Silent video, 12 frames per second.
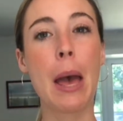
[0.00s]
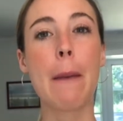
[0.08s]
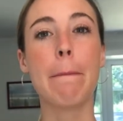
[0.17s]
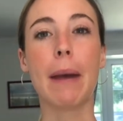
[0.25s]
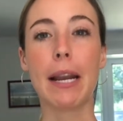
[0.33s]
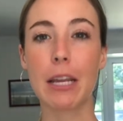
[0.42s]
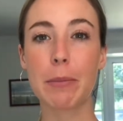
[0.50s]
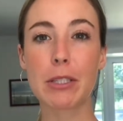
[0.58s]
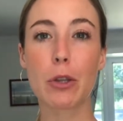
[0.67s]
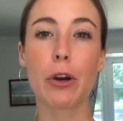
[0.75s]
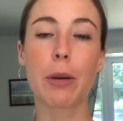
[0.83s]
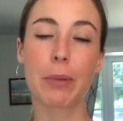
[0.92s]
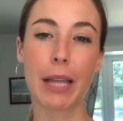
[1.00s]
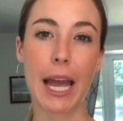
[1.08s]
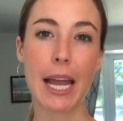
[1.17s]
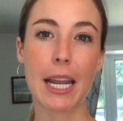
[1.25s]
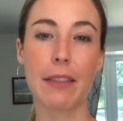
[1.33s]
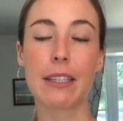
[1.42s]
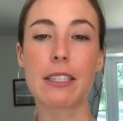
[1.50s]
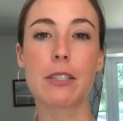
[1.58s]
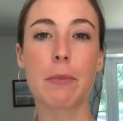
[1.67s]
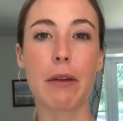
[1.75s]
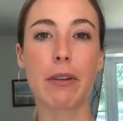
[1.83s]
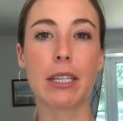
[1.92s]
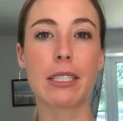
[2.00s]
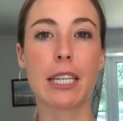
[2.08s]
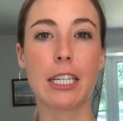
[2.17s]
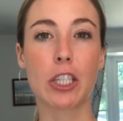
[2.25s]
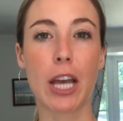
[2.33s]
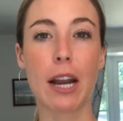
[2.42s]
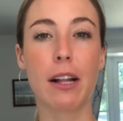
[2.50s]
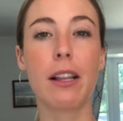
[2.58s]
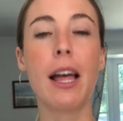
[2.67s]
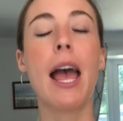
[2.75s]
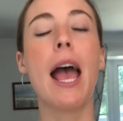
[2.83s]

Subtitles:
My name is Lauplantecoaching and this is my real estate channel,